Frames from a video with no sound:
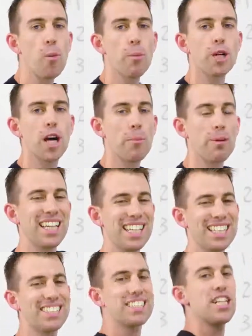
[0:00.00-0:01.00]
open up
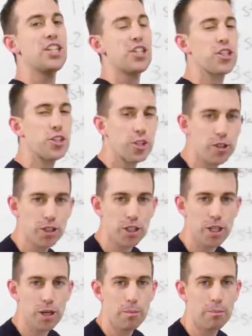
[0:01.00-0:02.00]
an
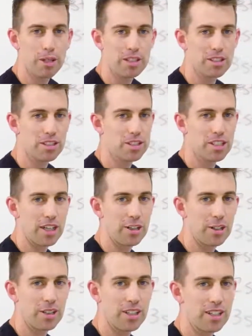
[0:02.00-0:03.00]
additional business
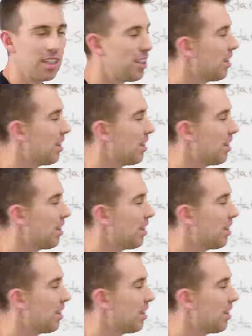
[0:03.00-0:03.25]
center